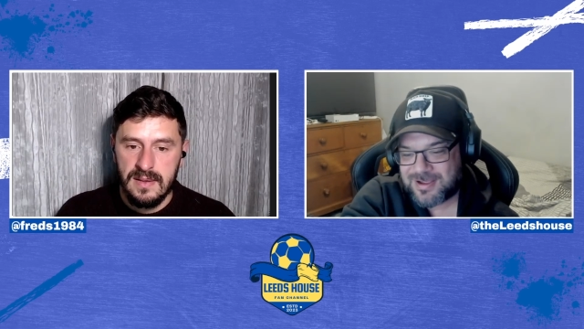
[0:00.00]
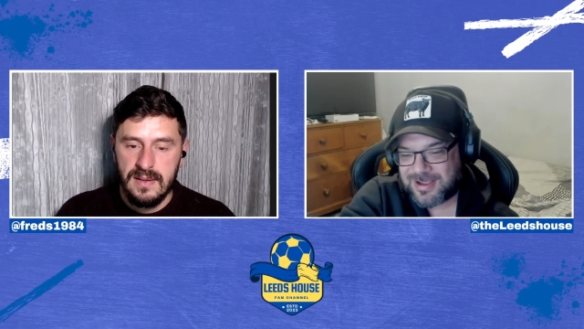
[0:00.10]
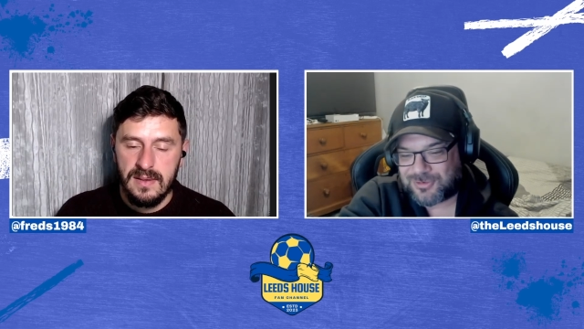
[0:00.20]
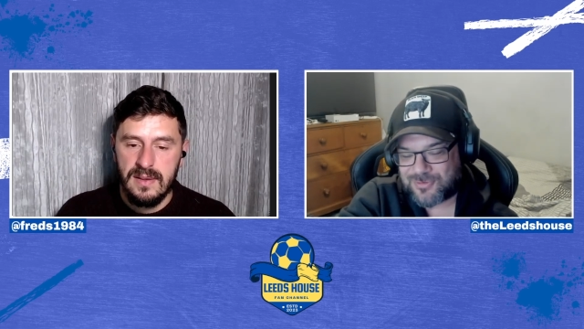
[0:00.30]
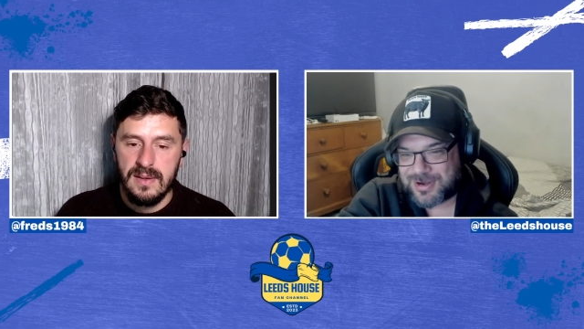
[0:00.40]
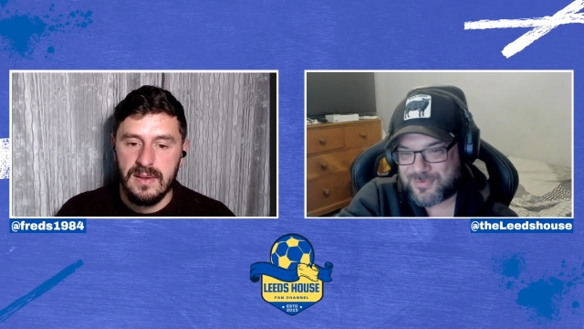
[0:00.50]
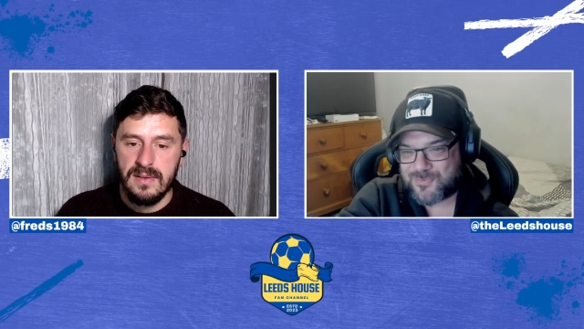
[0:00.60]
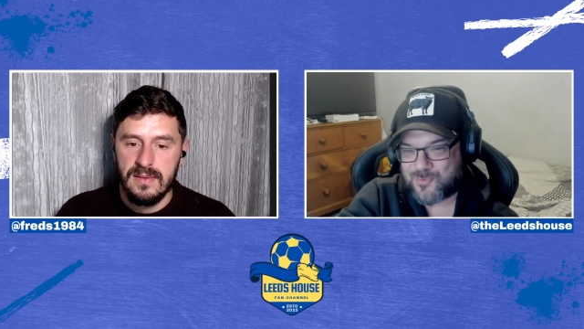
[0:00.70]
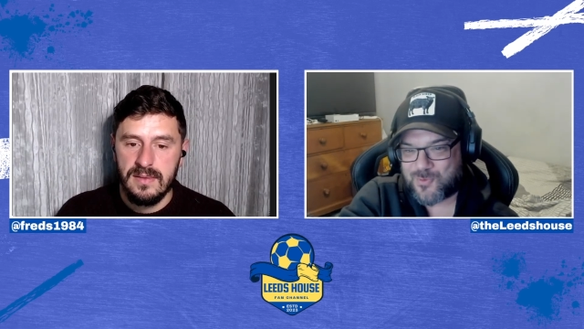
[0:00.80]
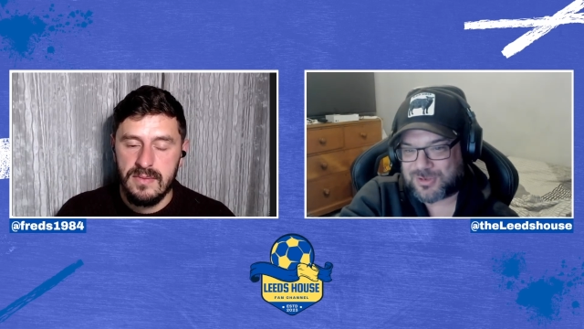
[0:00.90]
Speaker 1: It's really
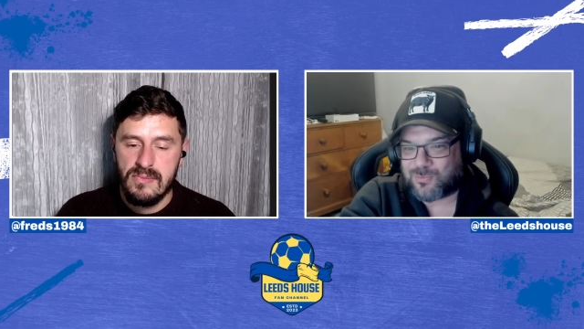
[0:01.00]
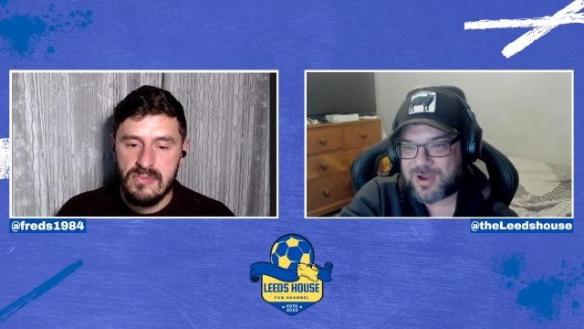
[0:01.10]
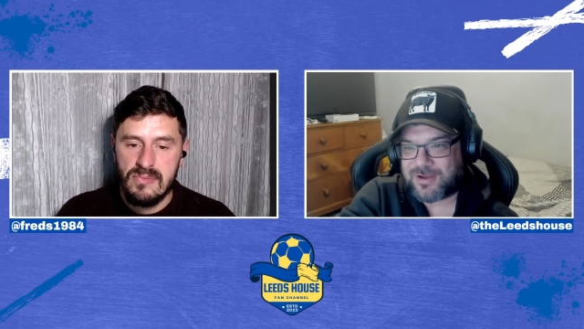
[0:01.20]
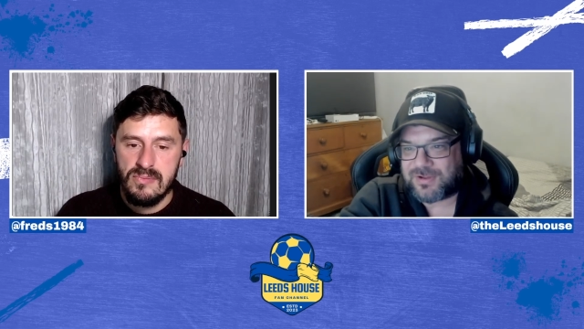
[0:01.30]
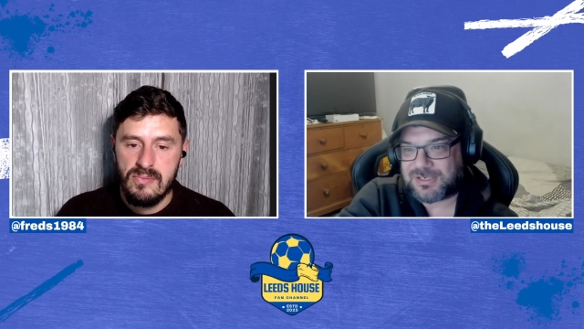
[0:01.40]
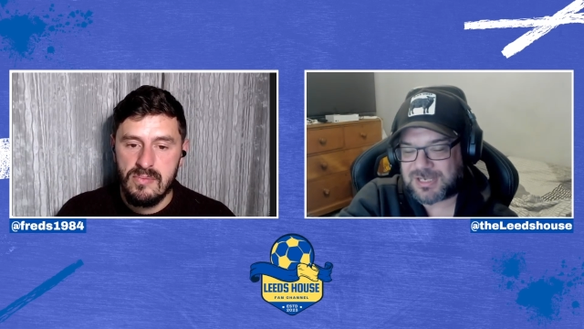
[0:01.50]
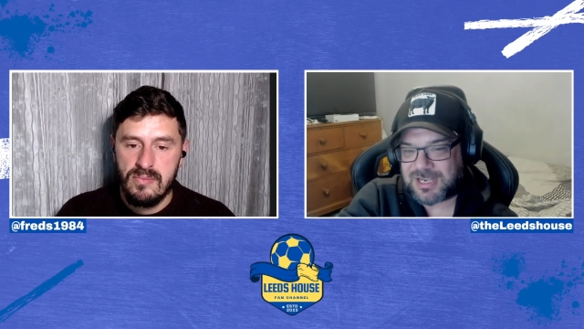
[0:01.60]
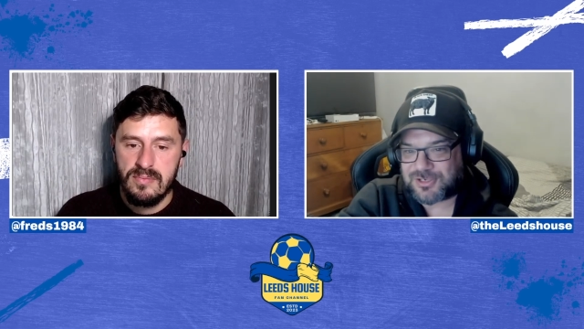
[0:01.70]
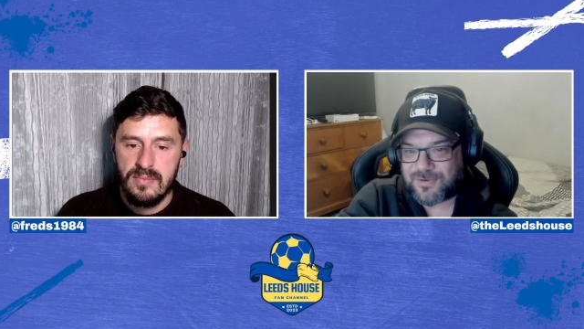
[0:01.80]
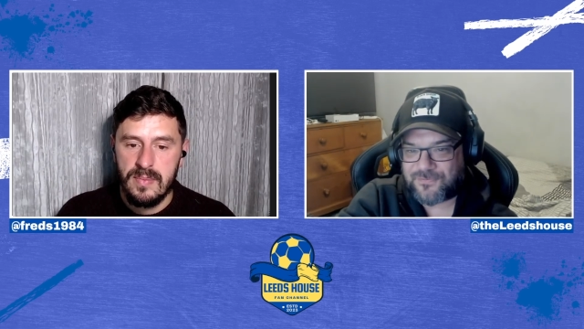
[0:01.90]
yeah. it's a weird thing to say.
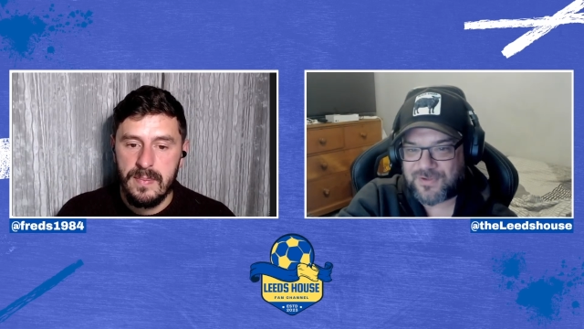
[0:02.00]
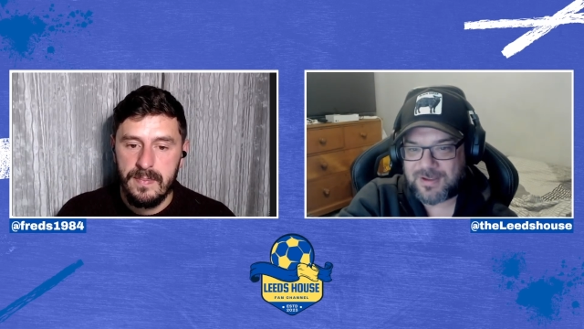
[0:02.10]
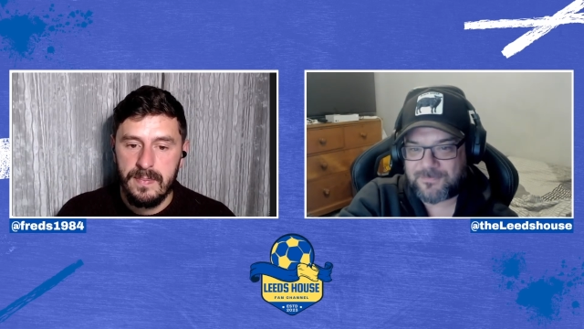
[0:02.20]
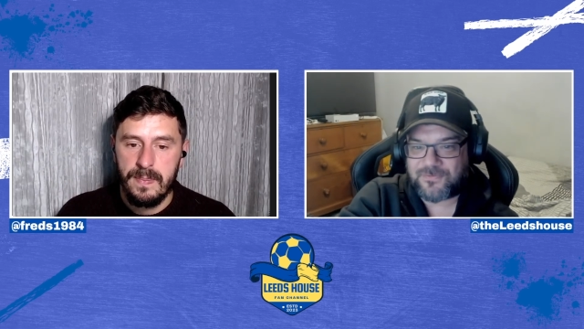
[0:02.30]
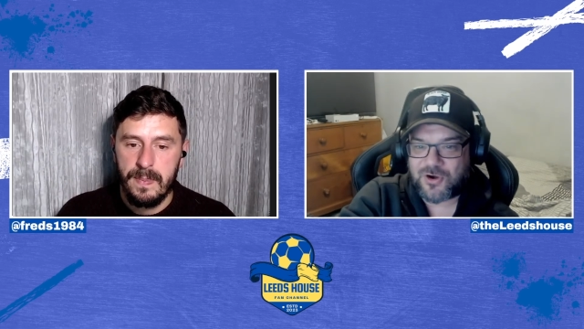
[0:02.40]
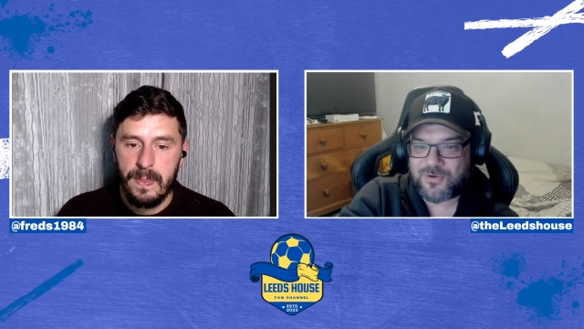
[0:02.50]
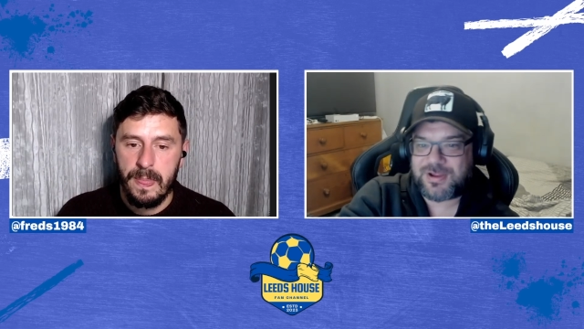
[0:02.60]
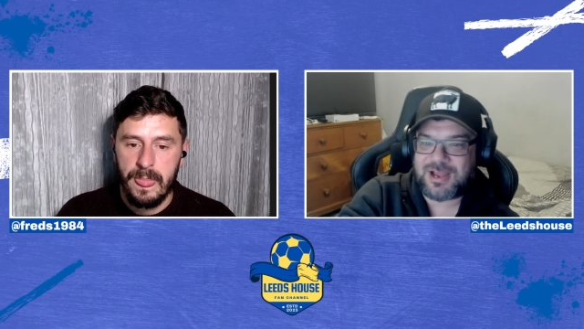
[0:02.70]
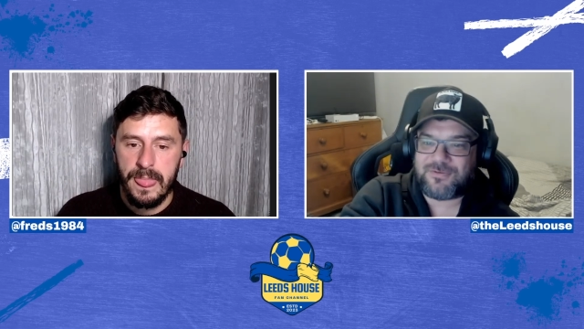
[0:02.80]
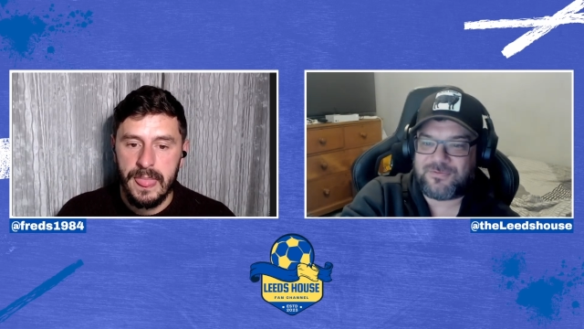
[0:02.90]
So, fit firing
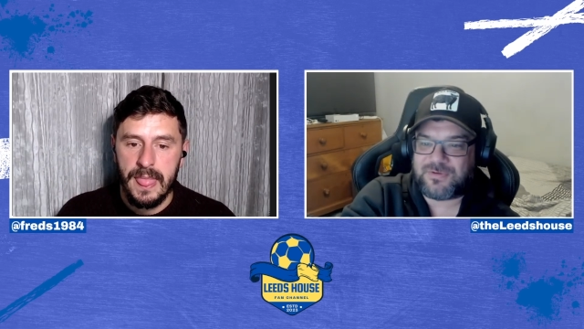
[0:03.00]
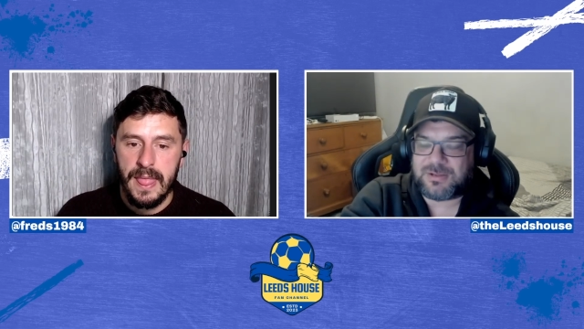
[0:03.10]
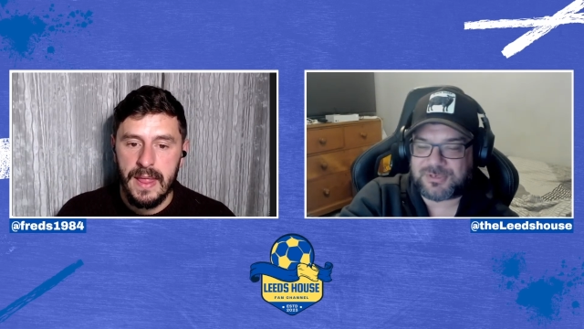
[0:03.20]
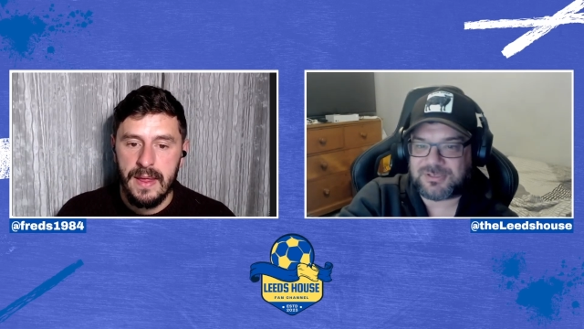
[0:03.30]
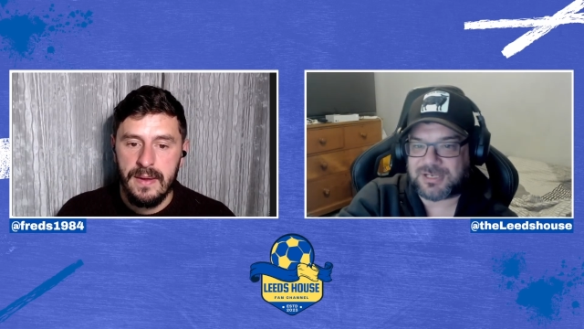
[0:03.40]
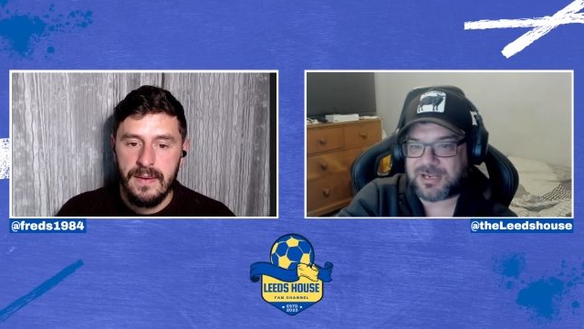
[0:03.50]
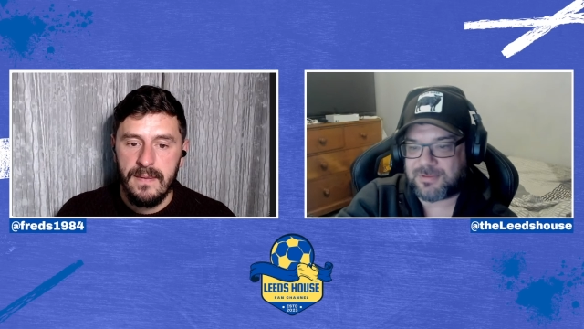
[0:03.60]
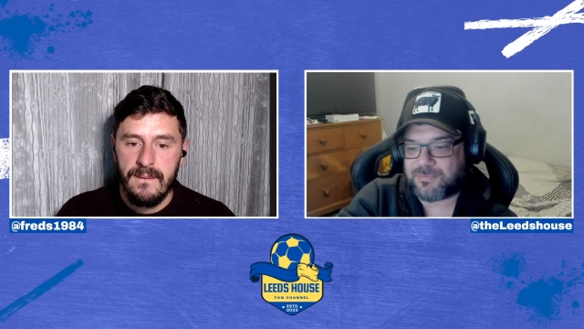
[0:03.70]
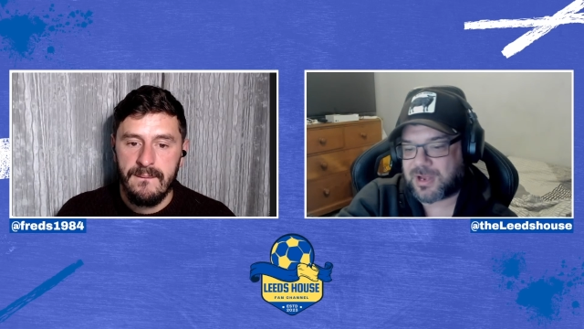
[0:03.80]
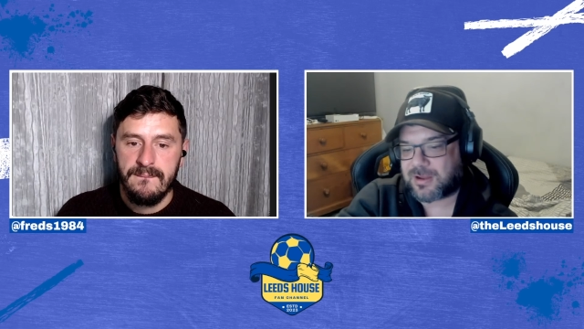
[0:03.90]
Kalvin Phillips, I'd take
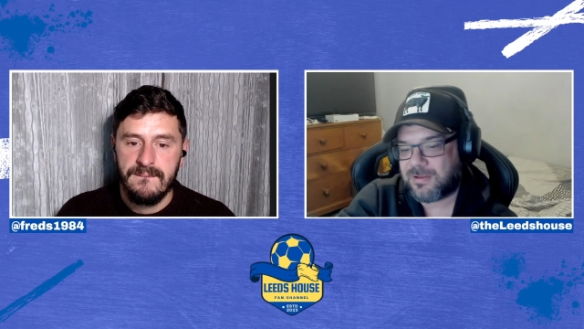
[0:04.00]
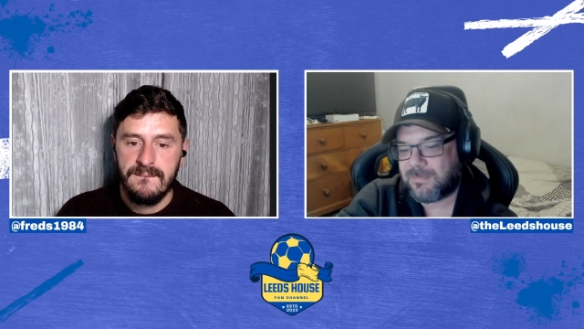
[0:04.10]
him back.